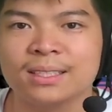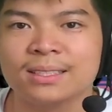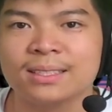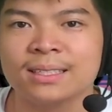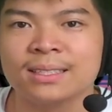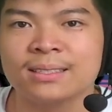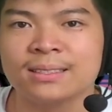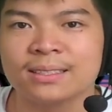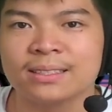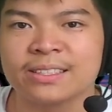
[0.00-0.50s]
it
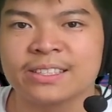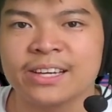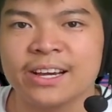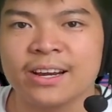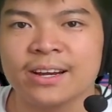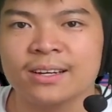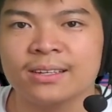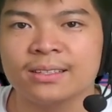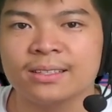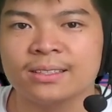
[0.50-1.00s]
isn't a
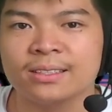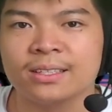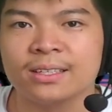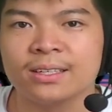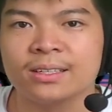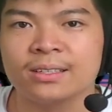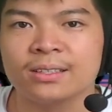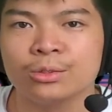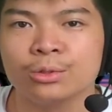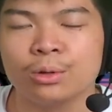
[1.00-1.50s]
chair, it's
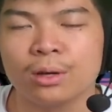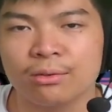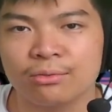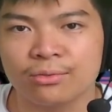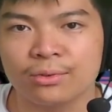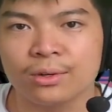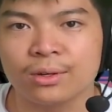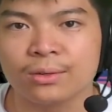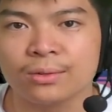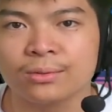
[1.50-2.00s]
a
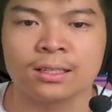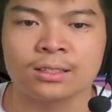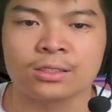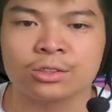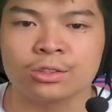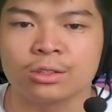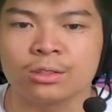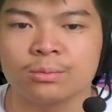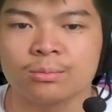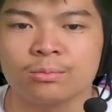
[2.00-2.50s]
UFO. I'll
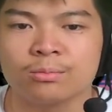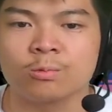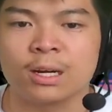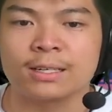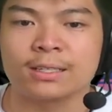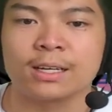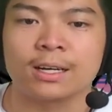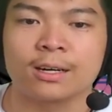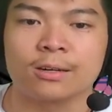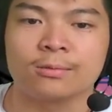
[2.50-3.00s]
show him
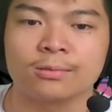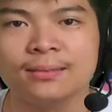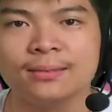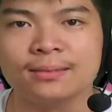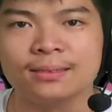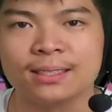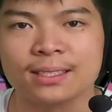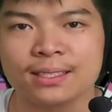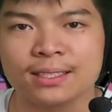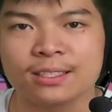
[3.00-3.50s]
right now.
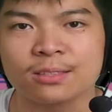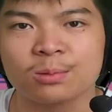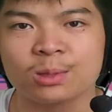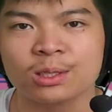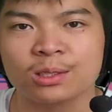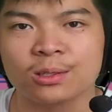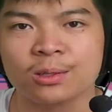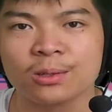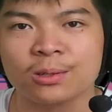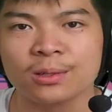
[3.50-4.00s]
This is
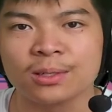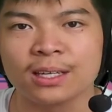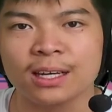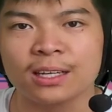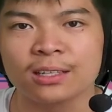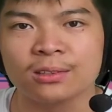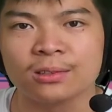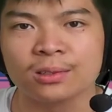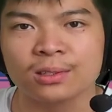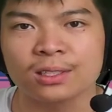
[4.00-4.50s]
what Leung
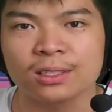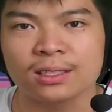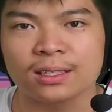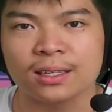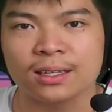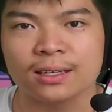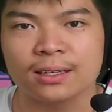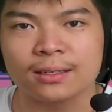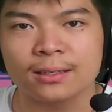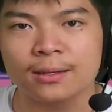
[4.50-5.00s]
Guy looks like.